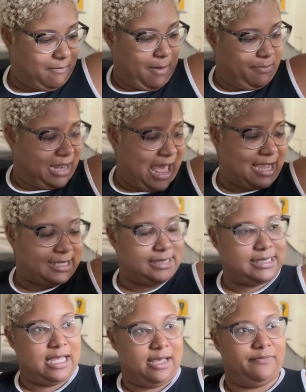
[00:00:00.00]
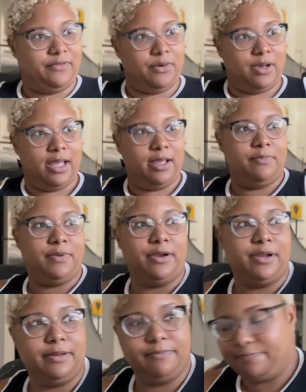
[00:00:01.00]
my black stuff, okay,
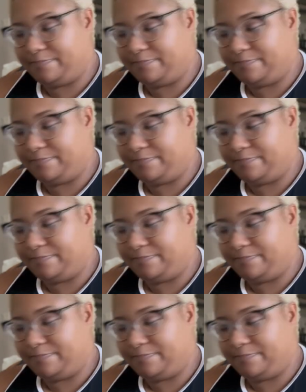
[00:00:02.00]
period.